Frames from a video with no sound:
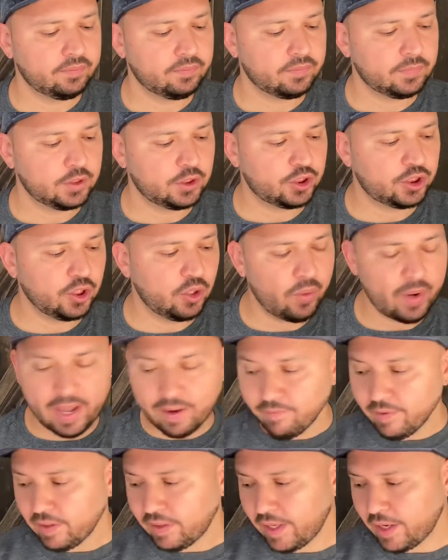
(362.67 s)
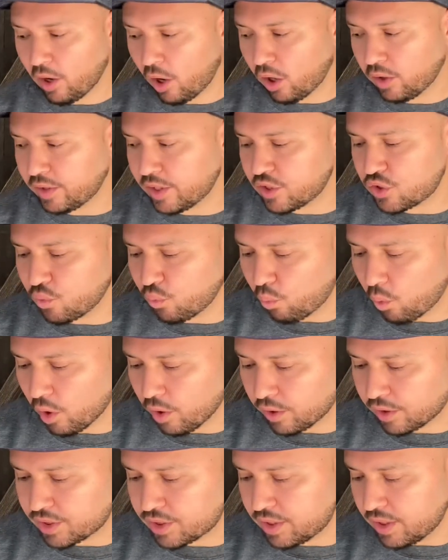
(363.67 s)
So everything on this
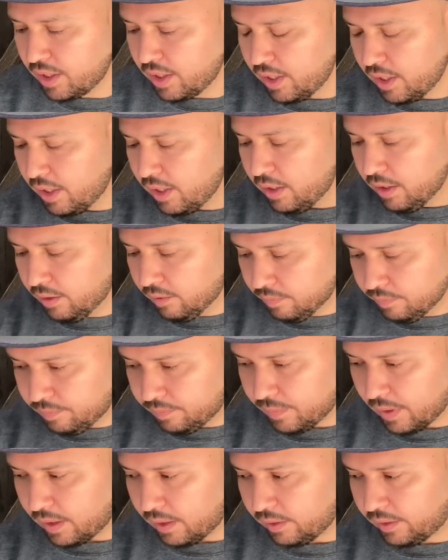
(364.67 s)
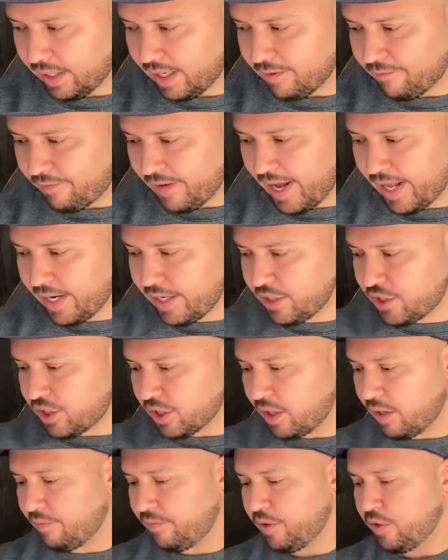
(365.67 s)
works. The advantage
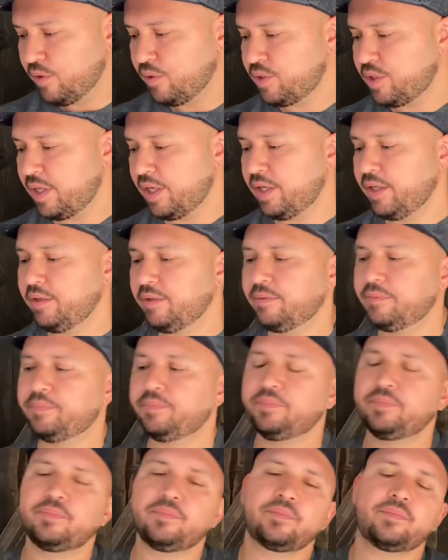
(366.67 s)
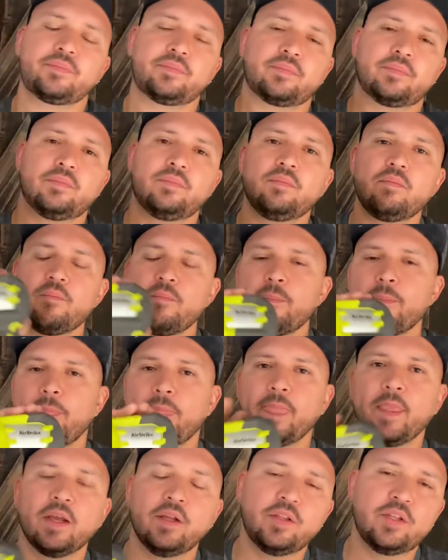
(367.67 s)
of using
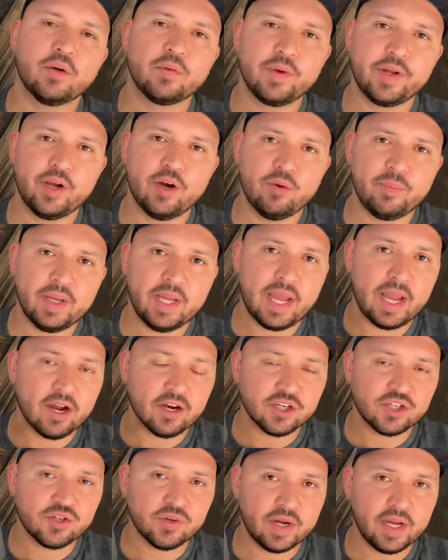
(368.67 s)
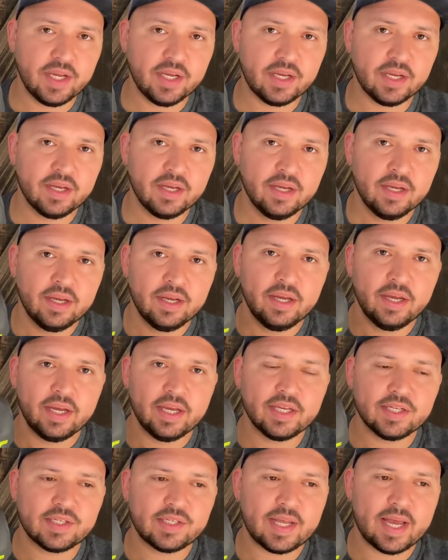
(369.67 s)
the RYOBI AirStrike
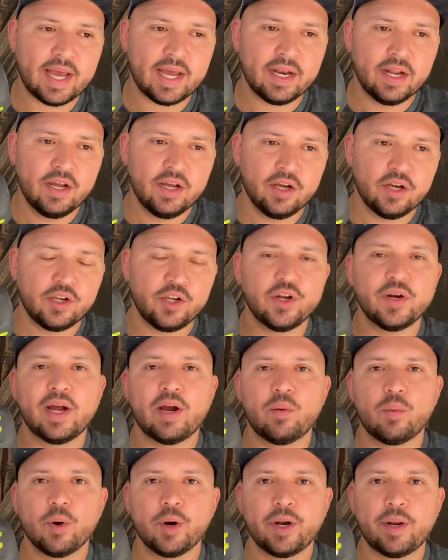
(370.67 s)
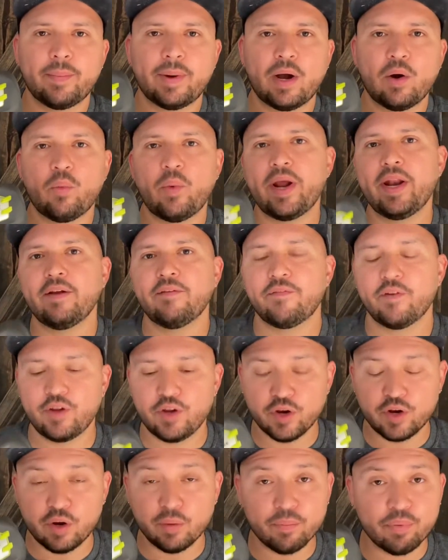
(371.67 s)
is that you're not worried about waiting for your
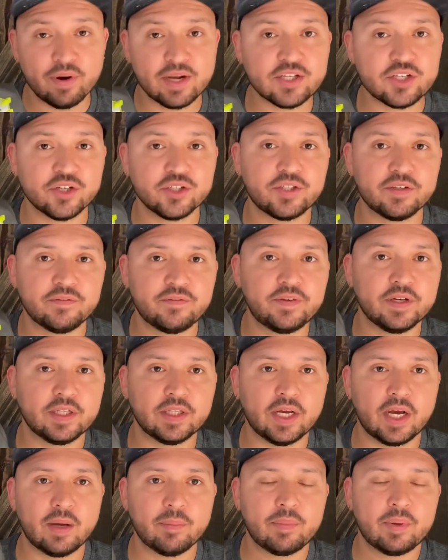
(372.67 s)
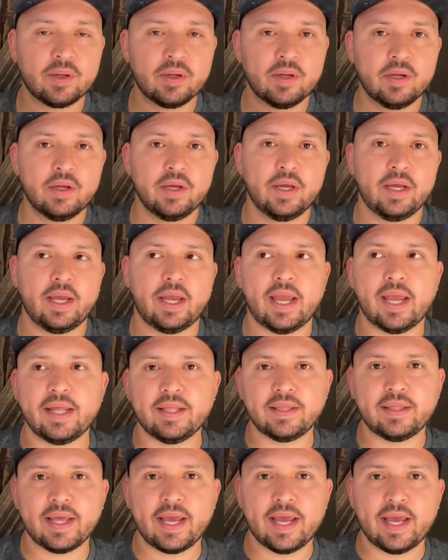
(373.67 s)
compressor to fill up
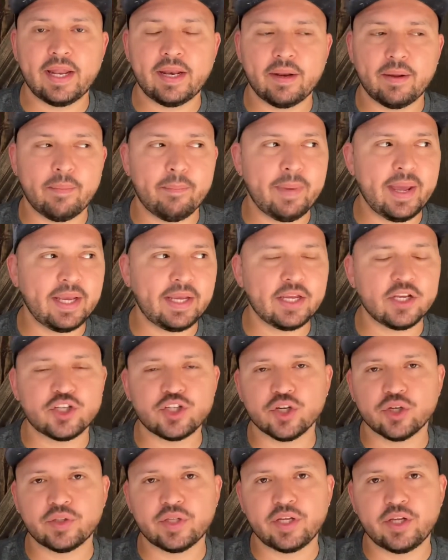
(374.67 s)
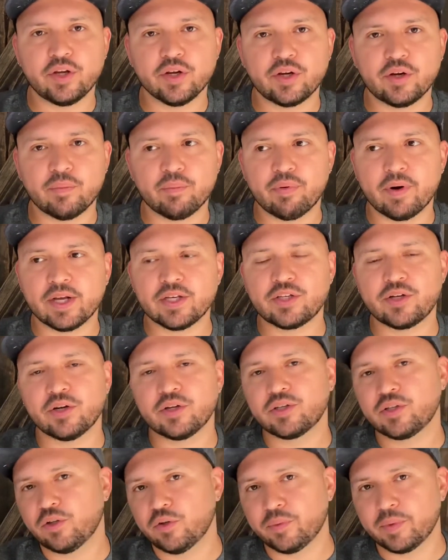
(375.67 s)
and then making sure that your compressor
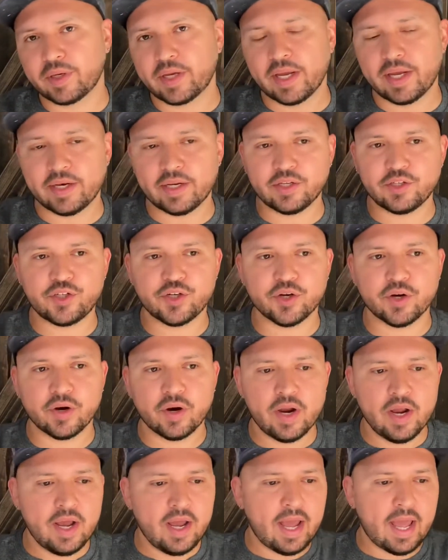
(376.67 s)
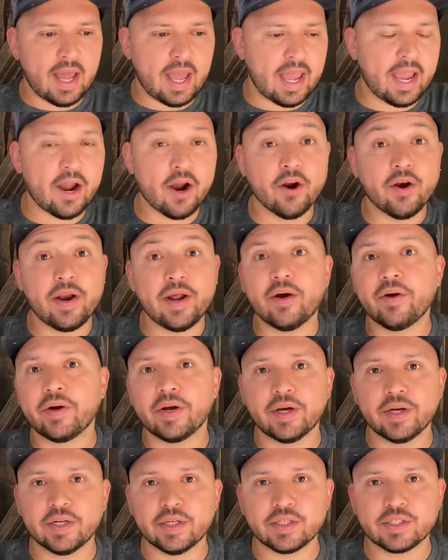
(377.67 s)
is lubricated, your air nail
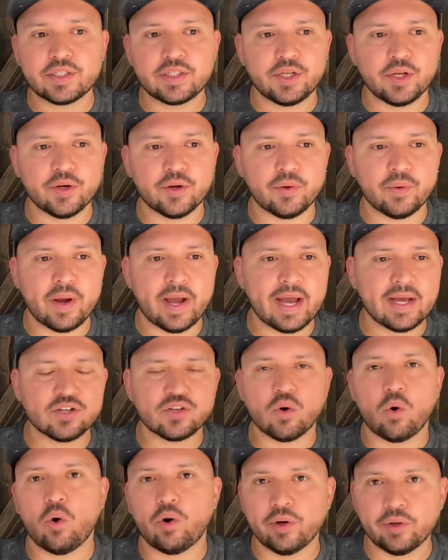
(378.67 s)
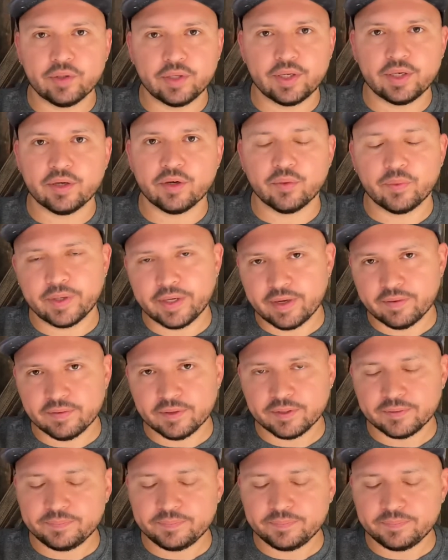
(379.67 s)
gun is, has oil in it or whatever.